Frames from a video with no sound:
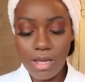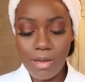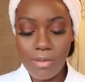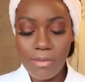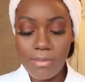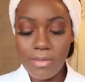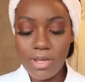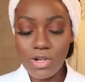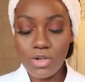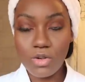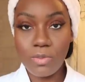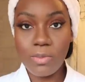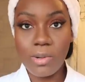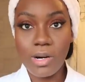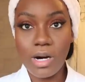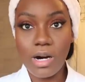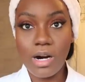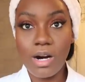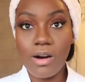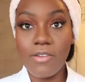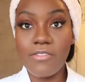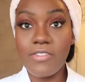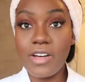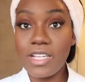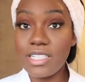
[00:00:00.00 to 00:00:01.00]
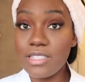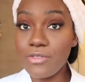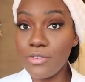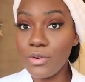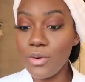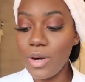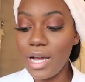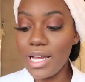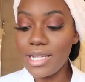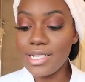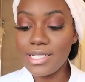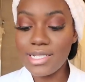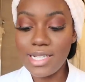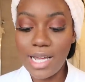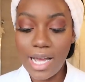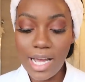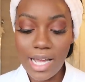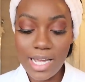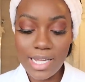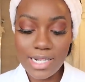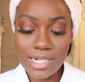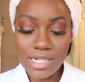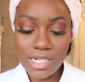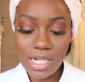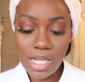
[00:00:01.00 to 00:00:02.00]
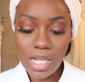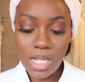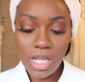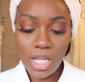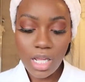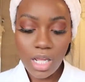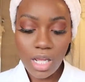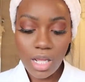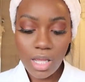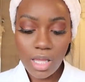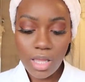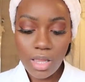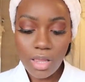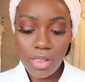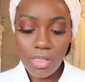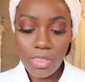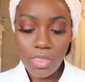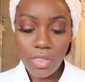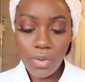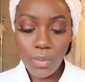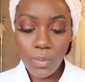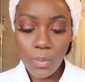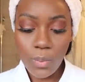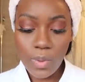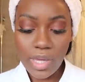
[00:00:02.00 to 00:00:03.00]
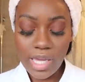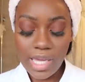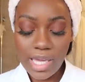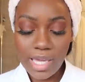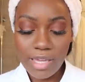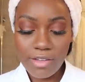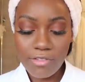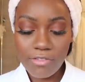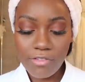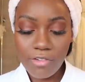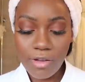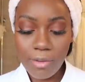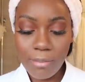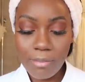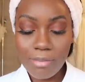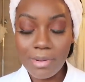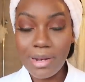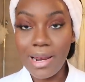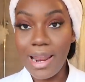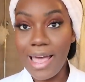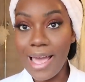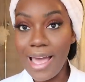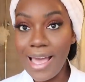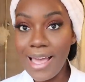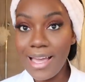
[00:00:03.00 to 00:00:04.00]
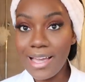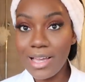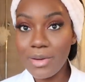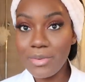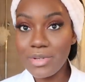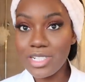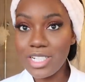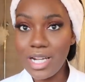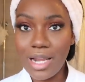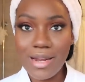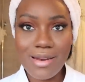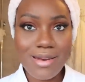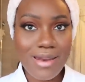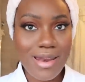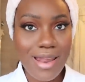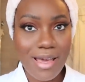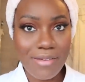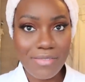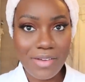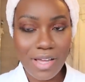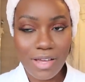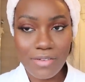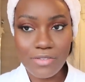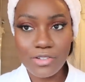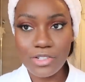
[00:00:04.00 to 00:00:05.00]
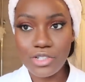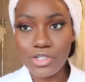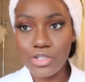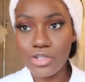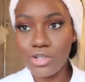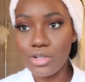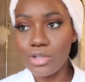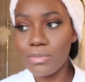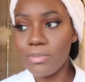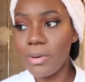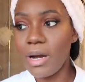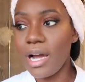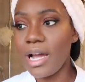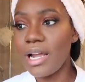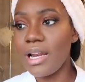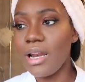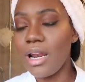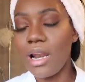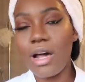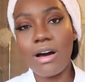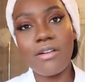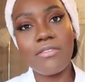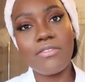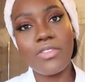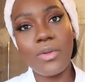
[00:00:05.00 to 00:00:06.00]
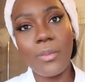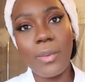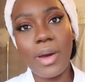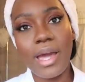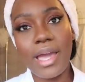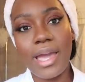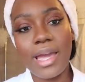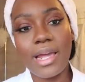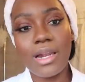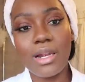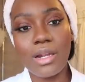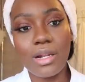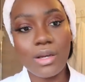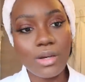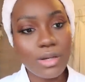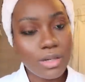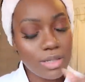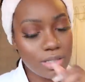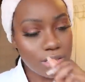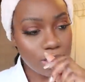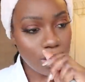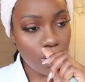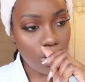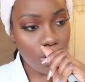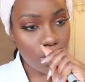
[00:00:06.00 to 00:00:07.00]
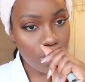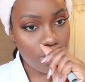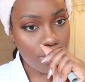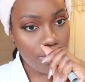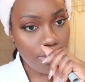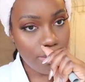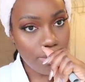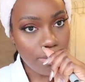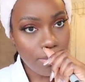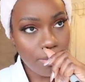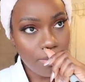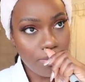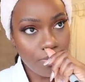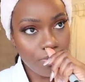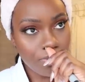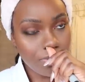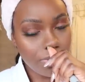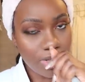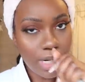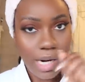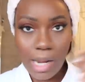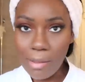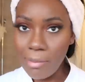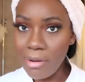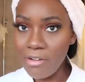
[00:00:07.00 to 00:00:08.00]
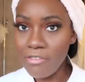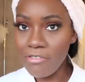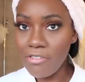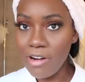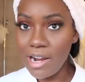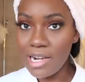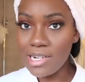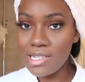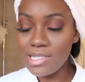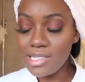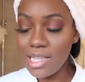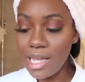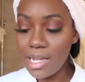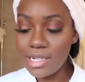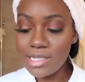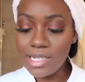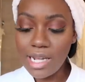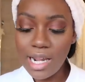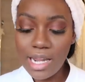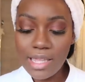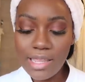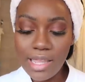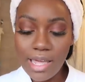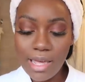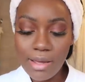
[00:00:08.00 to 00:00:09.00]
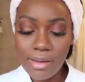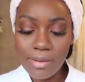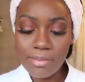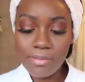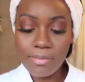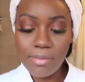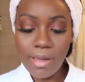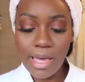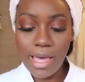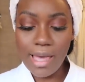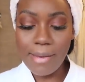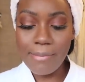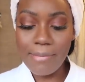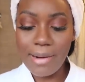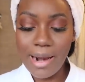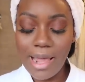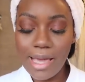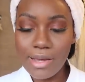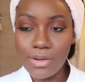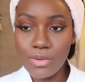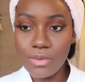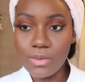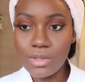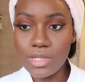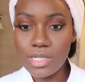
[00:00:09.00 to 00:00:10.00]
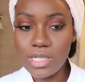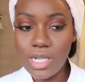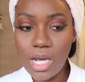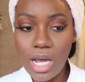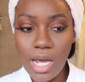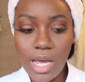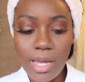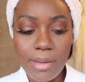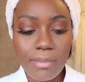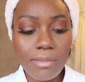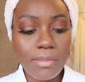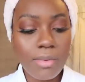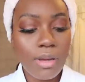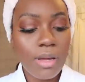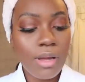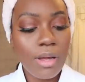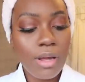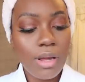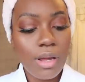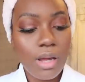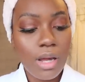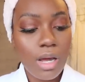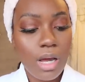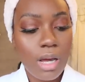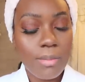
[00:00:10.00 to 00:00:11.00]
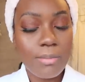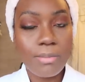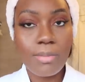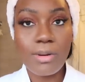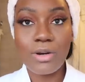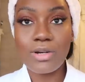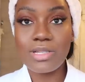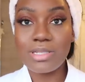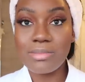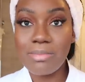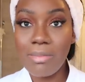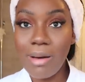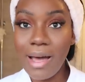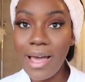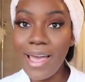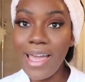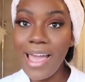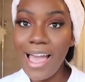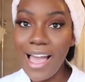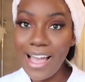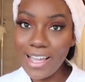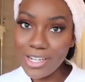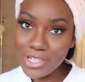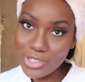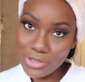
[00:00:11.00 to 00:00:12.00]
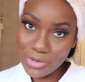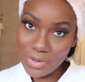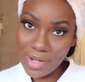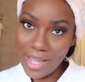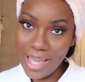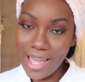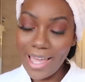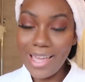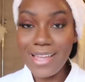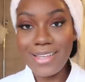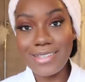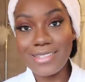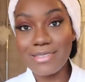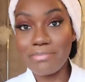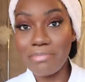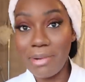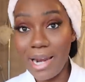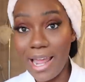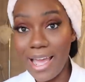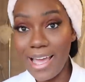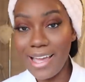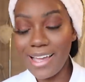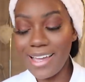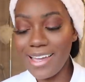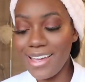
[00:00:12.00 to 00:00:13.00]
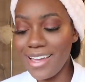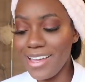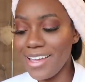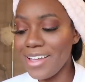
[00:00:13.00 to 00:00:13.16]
a middle part. First of all, I dyed the weave black, which I never ever do, but I love the way it looks on like my friends that dye their hair black all the time, um, because my actual hair is black.